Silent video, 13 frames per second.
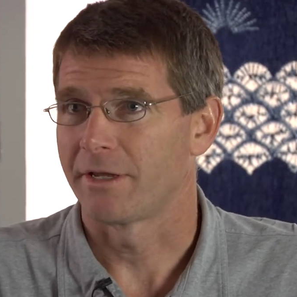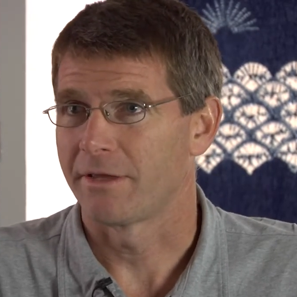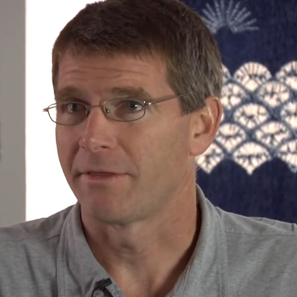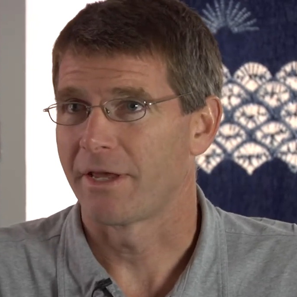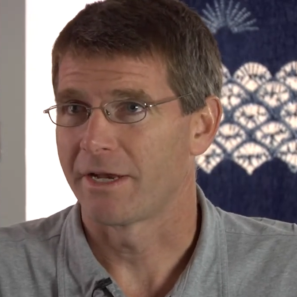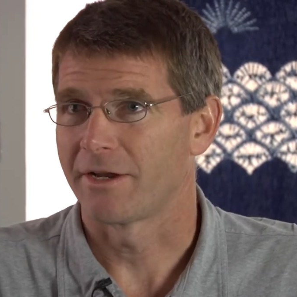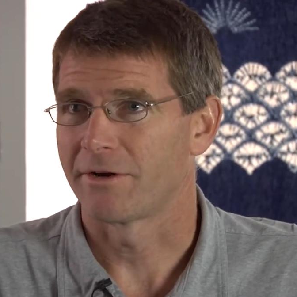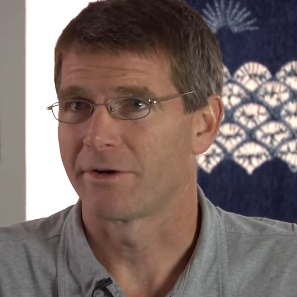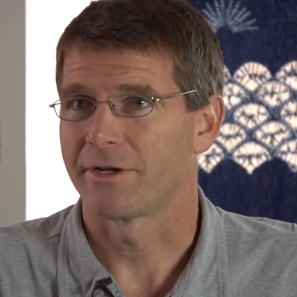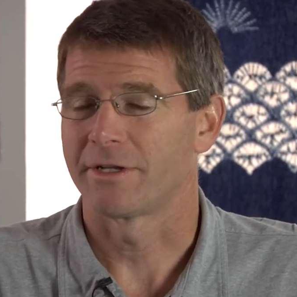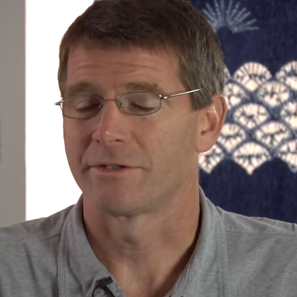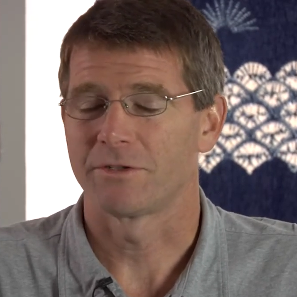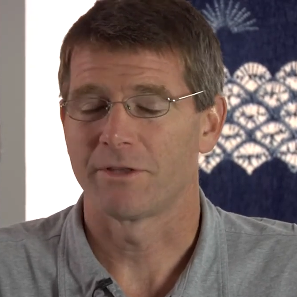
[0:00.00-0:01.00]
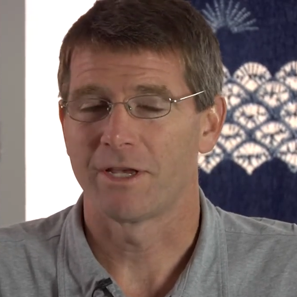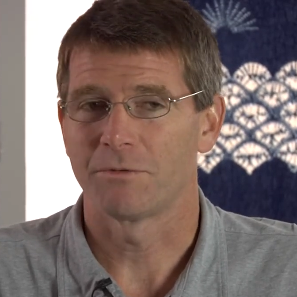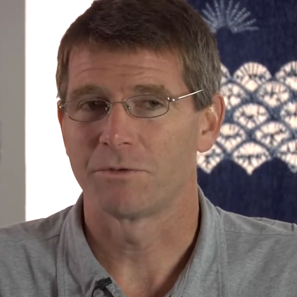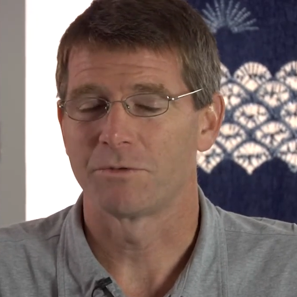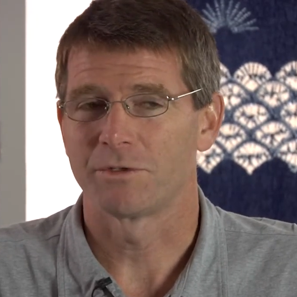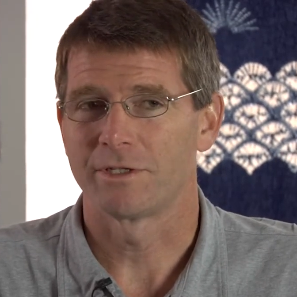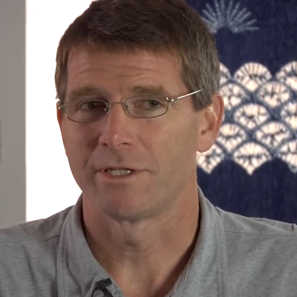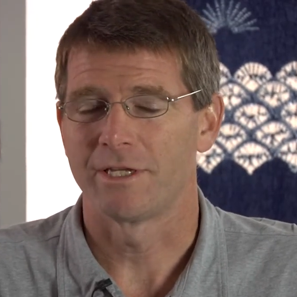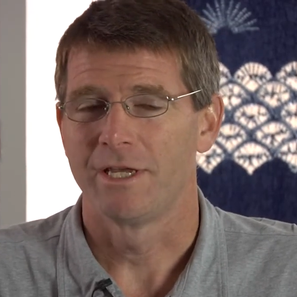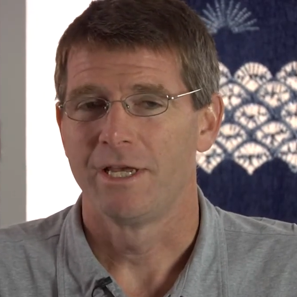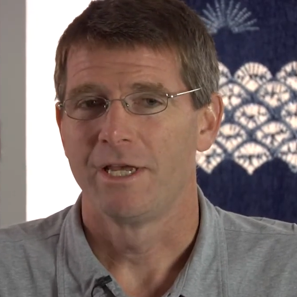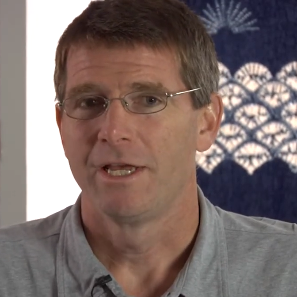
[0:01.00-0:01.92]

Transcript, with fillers: in that area. So that was really